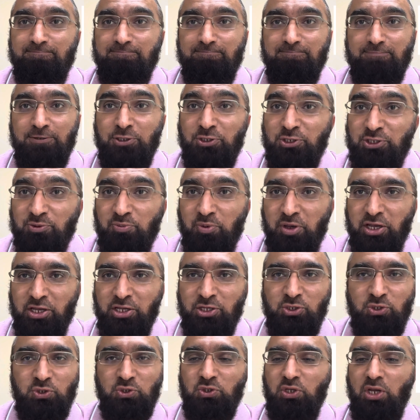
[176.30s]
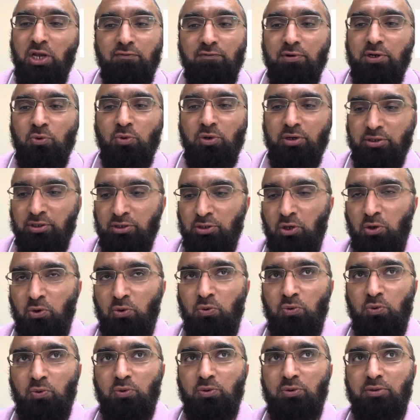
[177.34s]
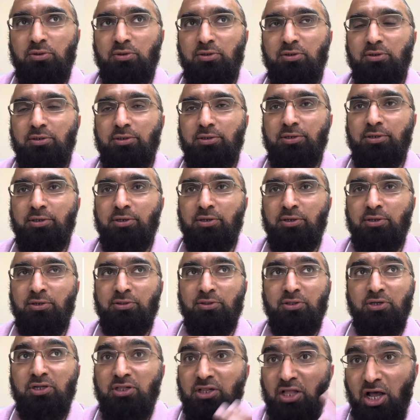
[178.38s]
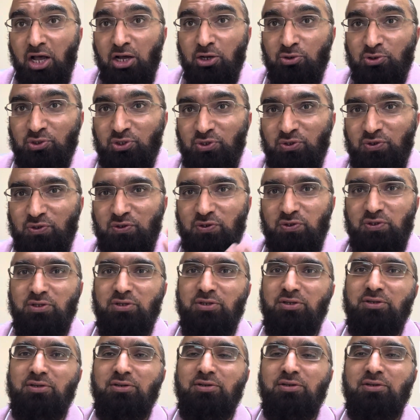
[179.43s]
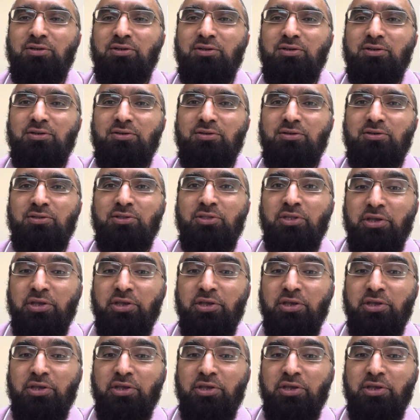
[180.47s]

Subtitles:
in space, everywhere you go. In the clouds, in the